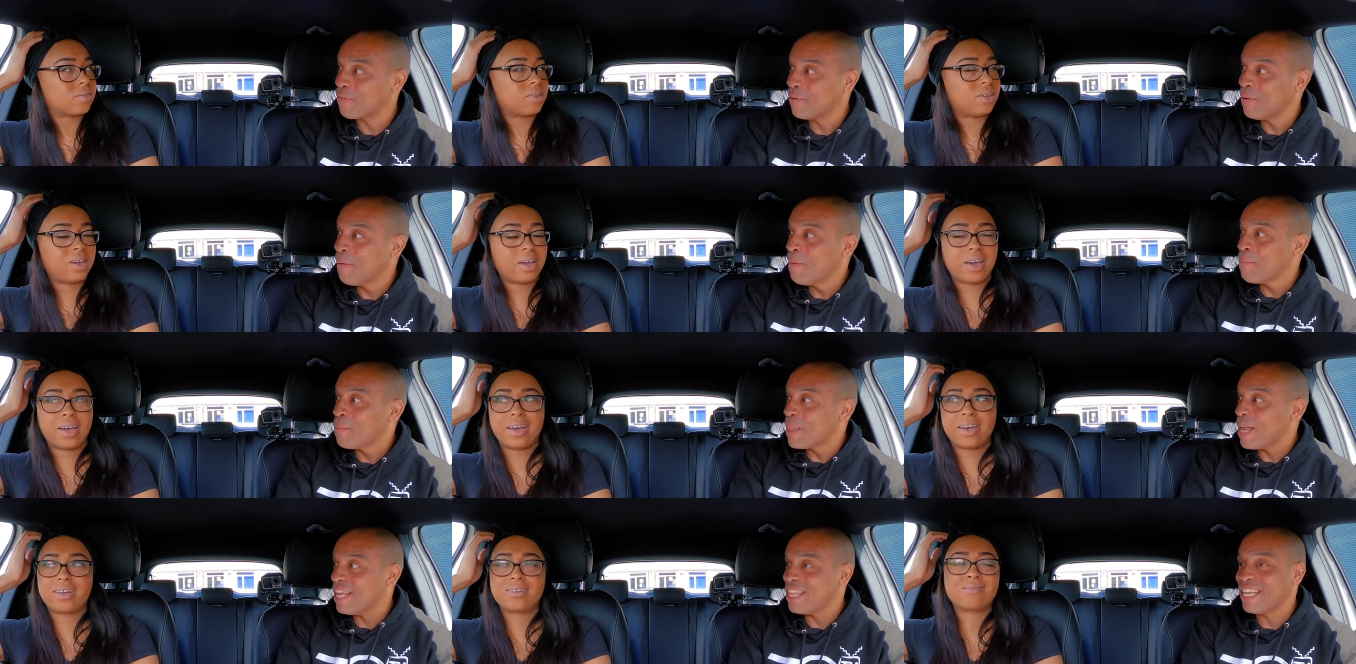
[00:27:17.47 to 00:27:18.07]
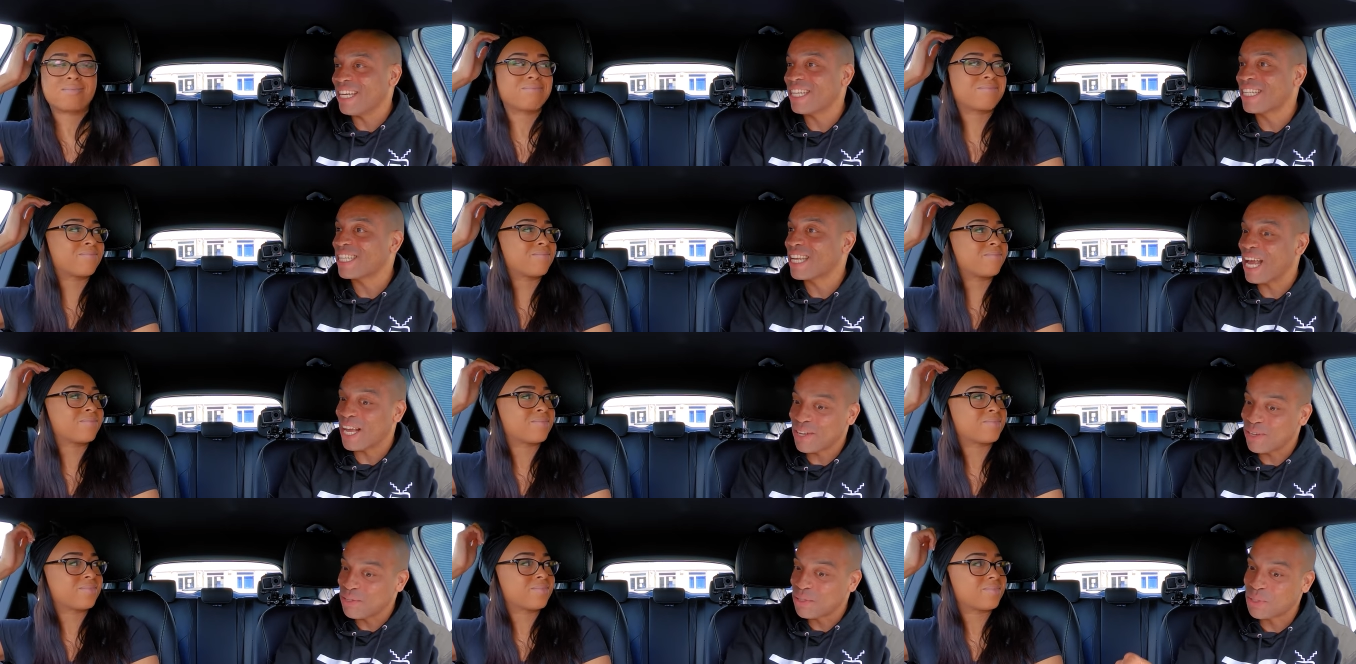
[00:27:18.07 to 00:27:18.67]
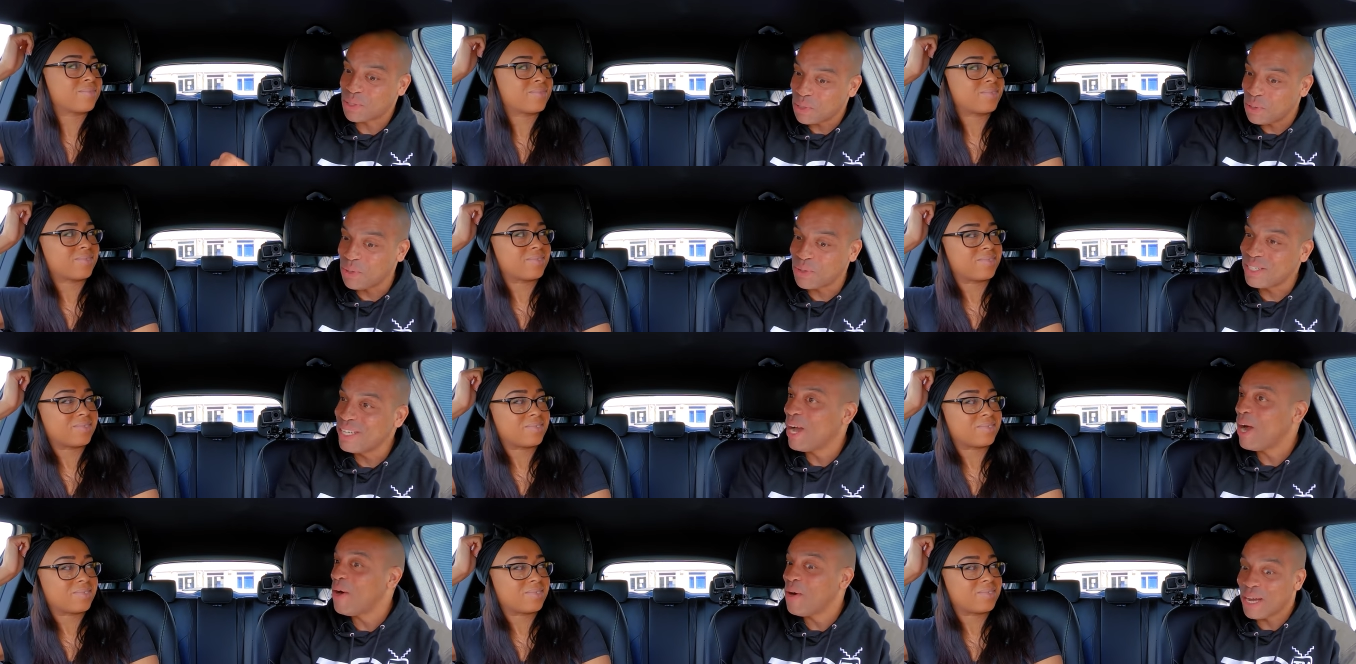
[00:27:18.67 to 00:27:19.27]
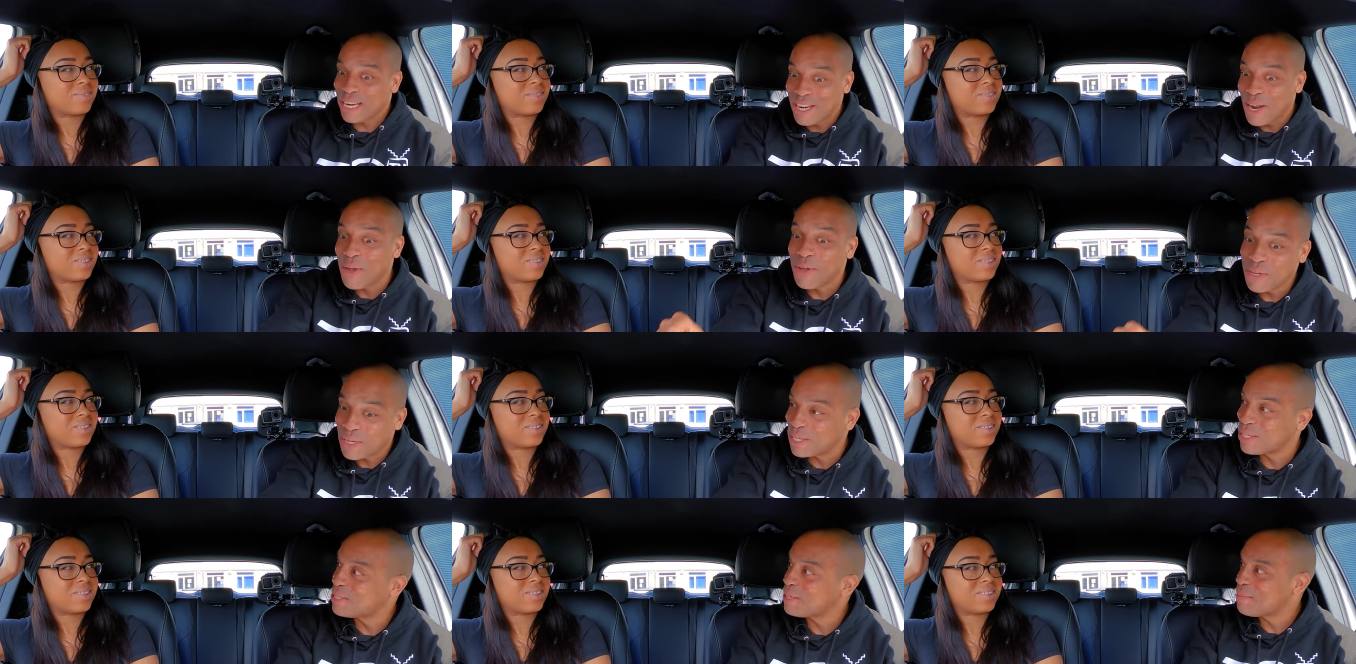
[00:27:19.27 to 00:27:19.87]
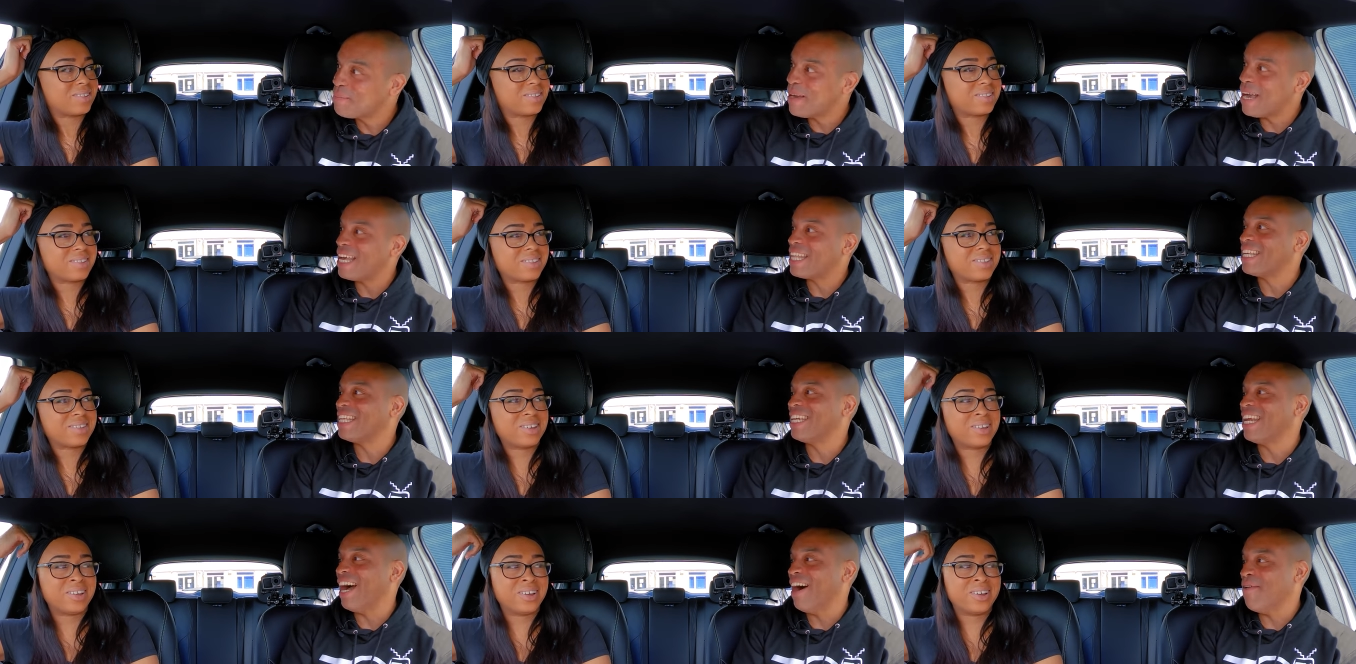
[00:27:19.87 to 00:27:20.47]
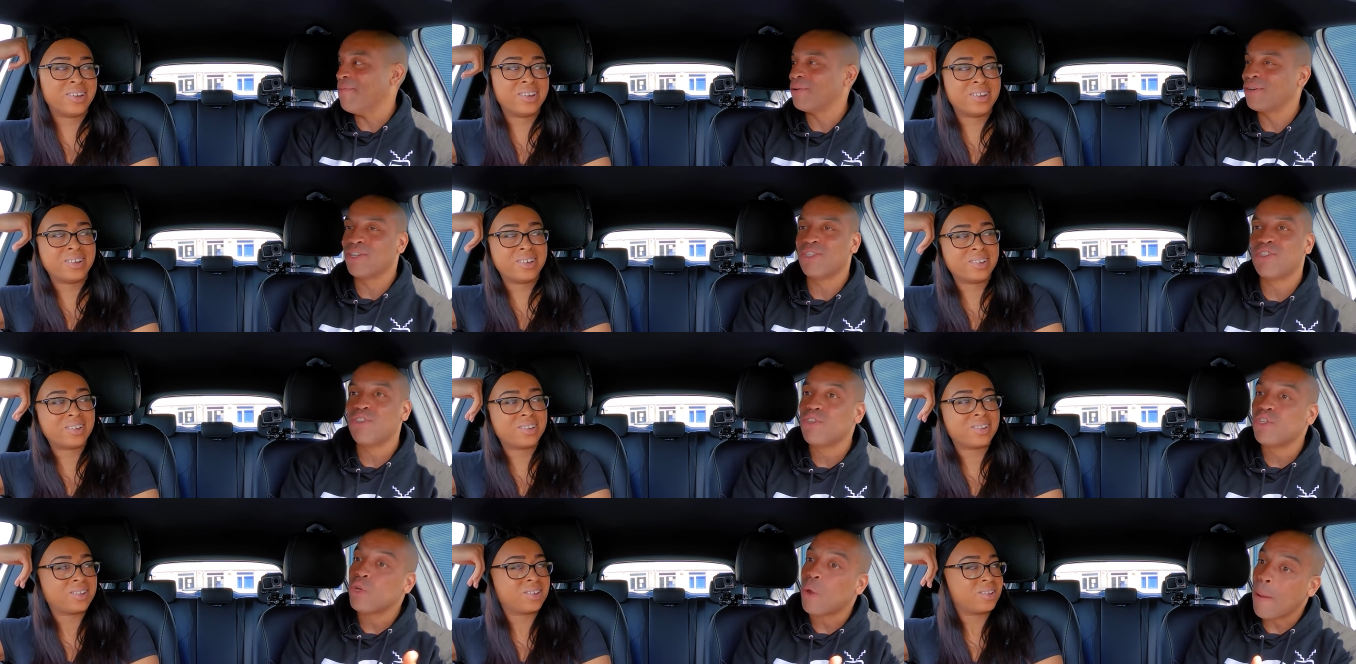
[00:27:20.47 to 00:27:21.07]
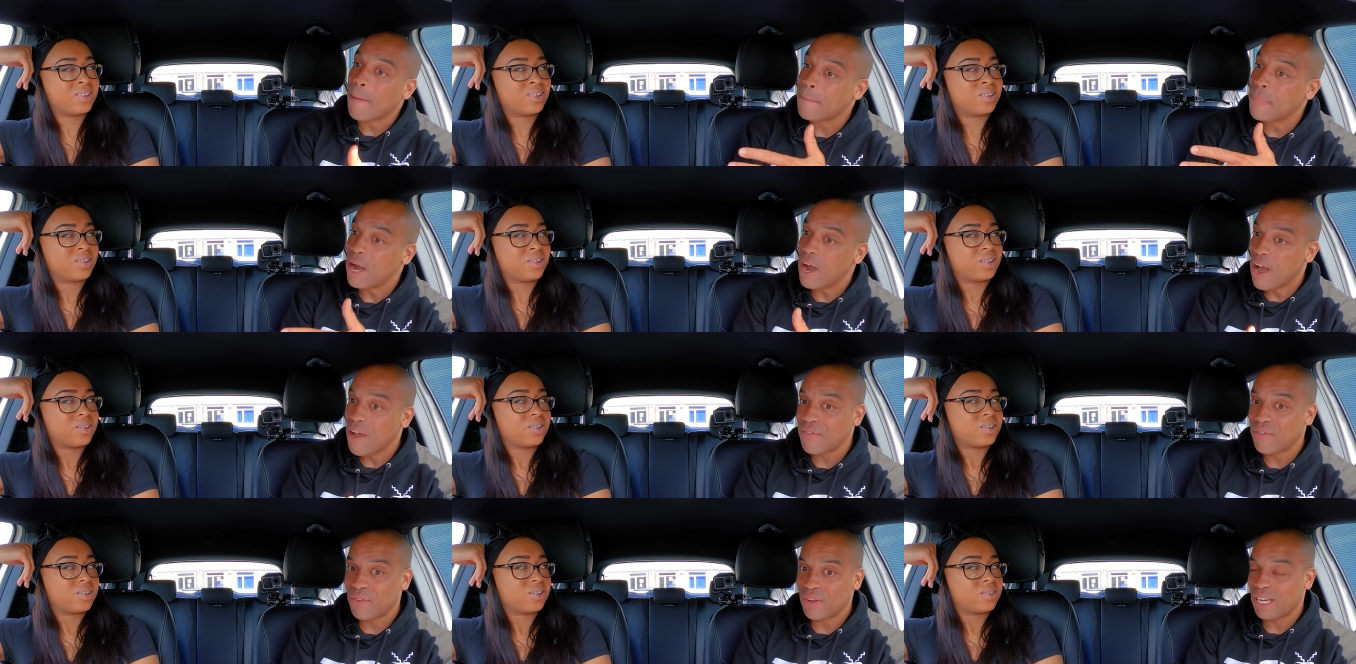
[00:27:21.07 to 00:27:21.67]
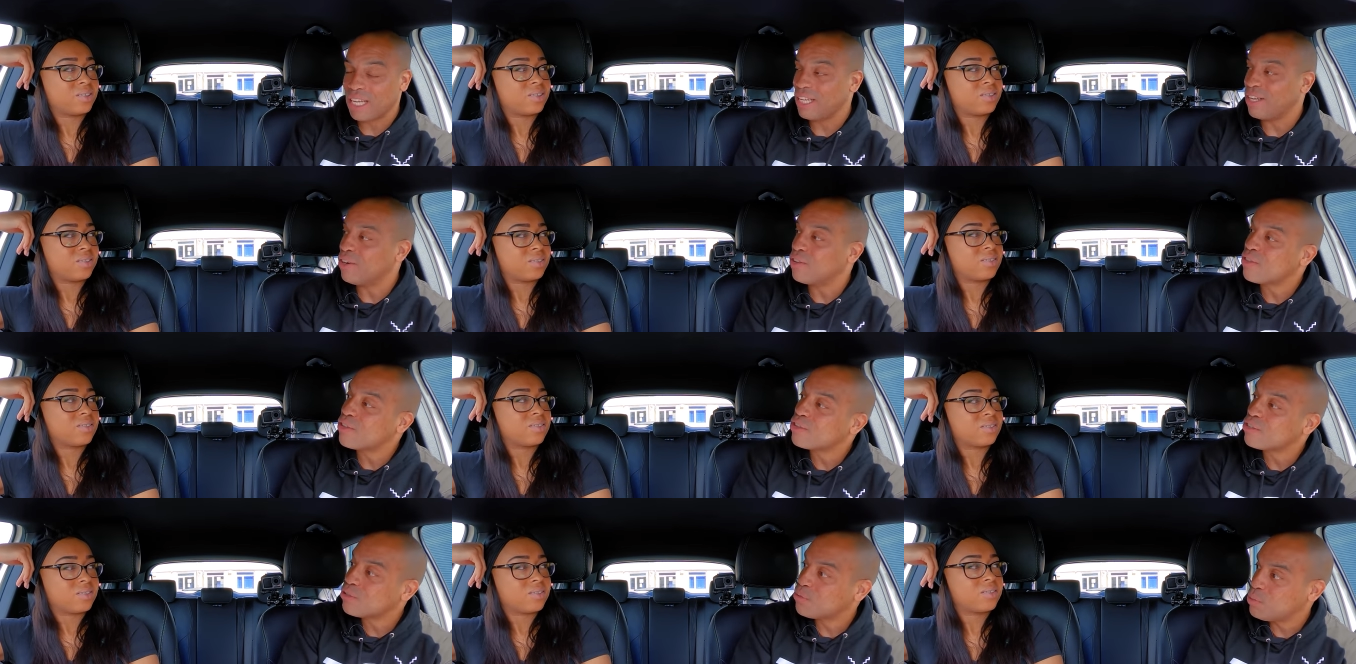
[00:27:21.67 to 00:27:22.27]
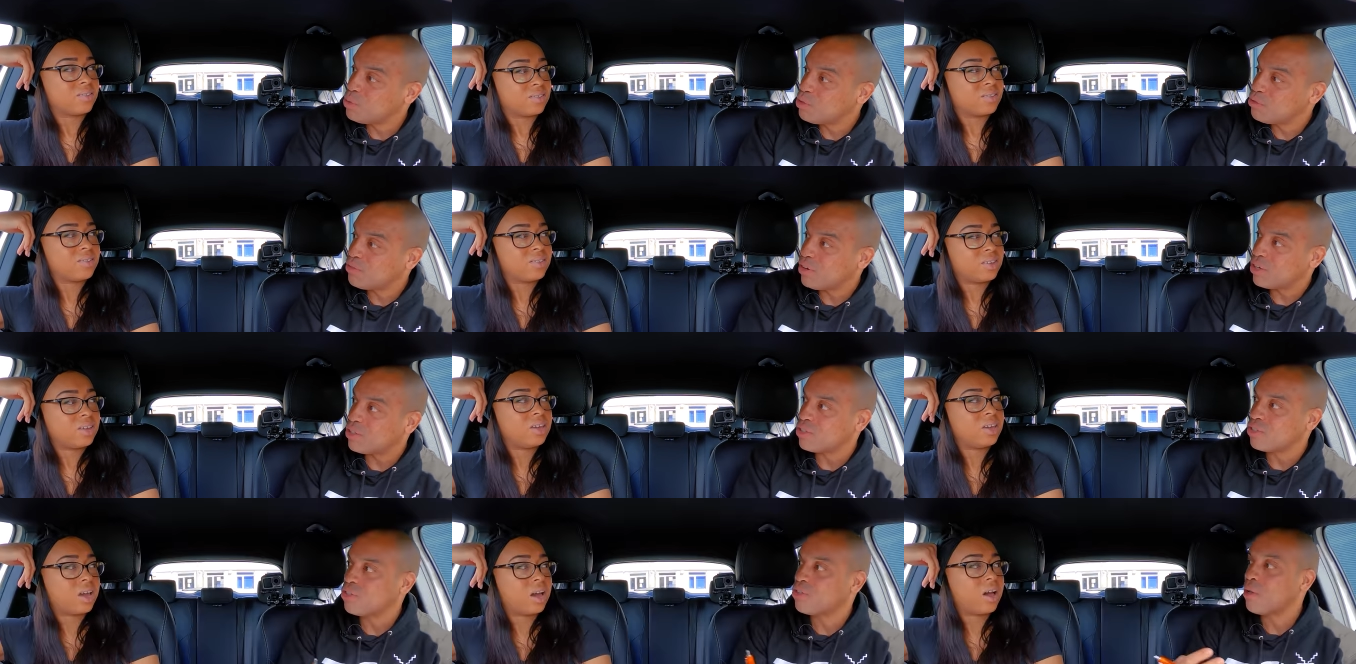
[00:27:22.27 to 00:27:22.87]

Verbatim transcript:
Speaker 1: Yeah. And then it's like you stalled. No, I know you can do better than that because you do it perfectly perfectly on the small roads. Yeah. You do